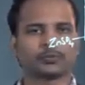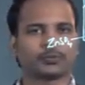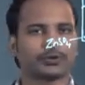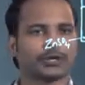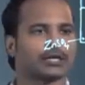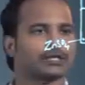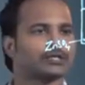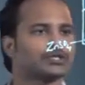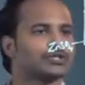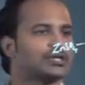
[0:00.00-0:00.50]

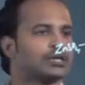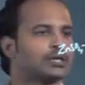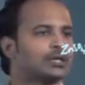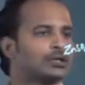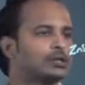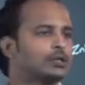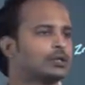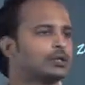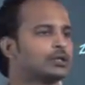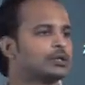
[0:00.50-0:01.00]

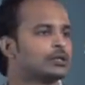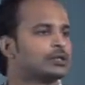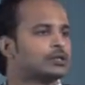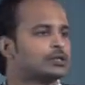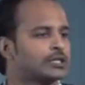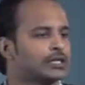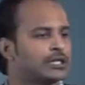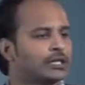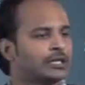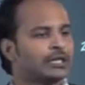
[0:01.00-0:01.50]
potential,
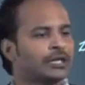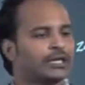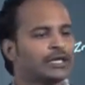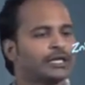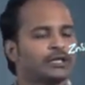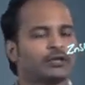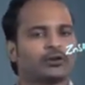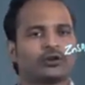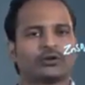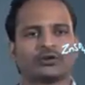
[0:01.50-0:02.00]
see,
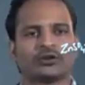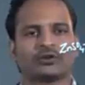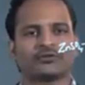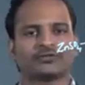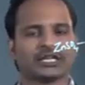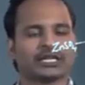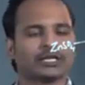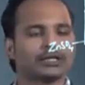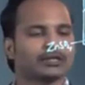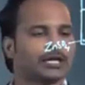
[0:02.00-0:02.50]
E0 of
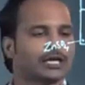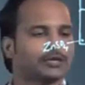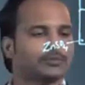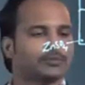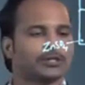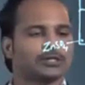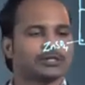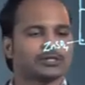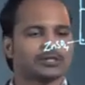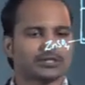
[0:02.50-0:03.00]
zinc, that
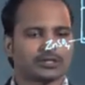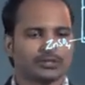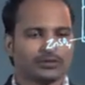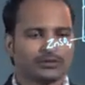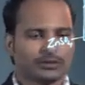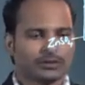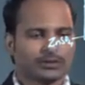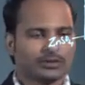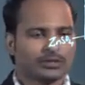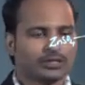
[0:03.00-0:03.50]
means
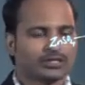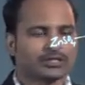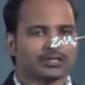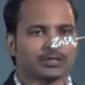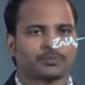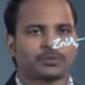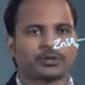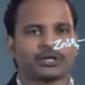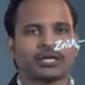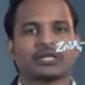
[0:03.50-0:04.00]
it's a
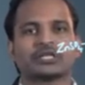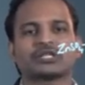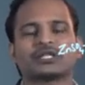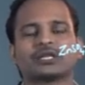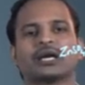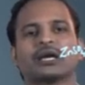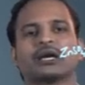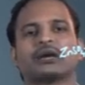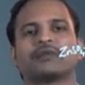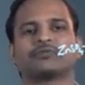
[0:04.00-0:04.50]

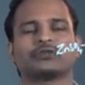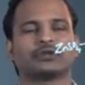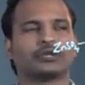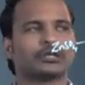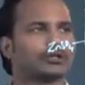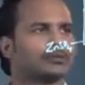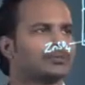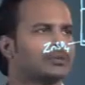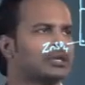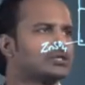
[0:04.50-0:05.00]
potential I have to
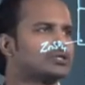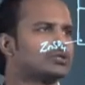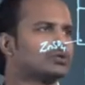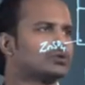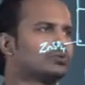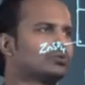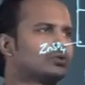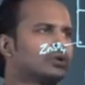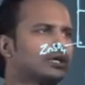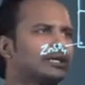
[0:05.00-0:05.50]
determine. So
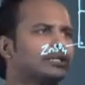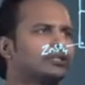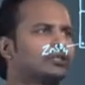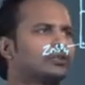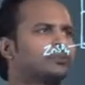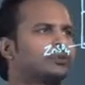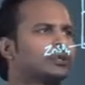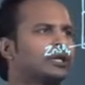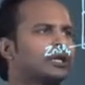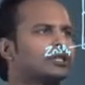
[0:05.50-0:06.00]
to get the
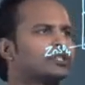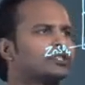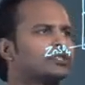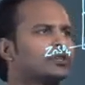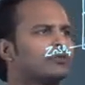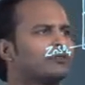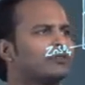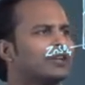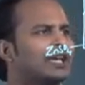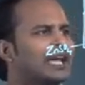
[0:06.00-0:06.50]
potential
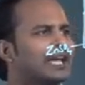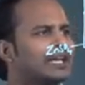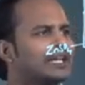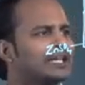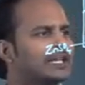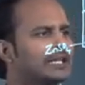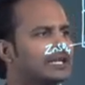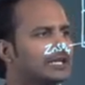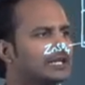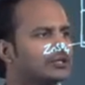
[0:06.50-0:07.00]
of
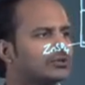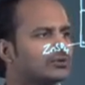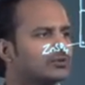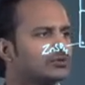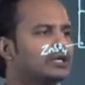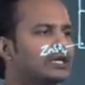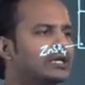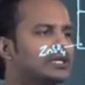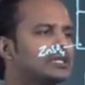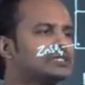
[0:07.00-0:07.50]
any
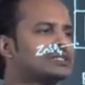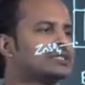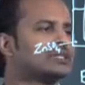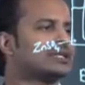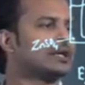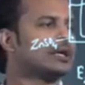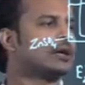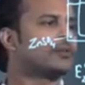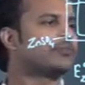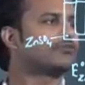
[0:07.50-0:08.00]
electrode, it is
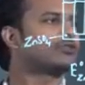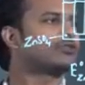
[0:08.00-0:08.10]
clubbed